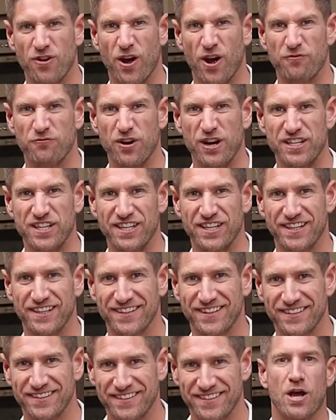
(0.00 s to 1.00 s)
I'm ready.
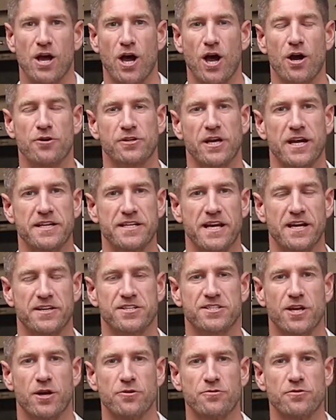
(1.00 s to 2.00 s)
Okay, now,
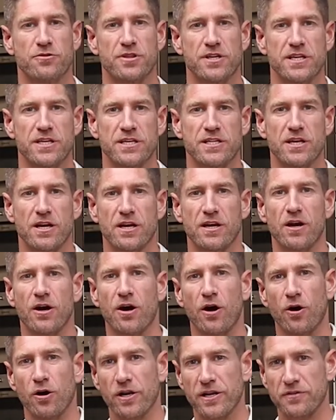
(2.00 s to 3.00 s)
so the
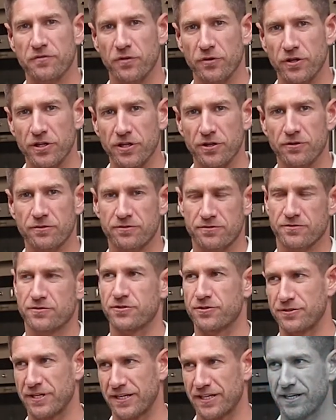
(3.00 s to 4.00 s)
olive oil, do
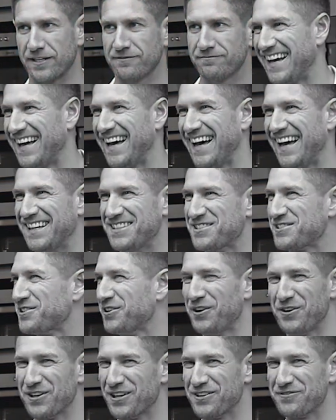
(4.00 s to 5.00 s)
that again. It's
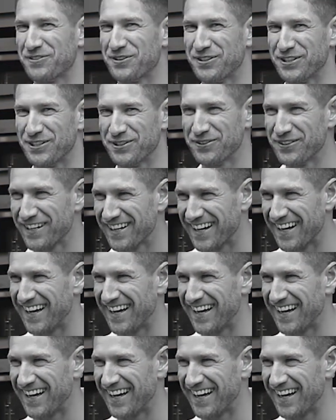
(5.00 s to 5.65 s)
not olive oil.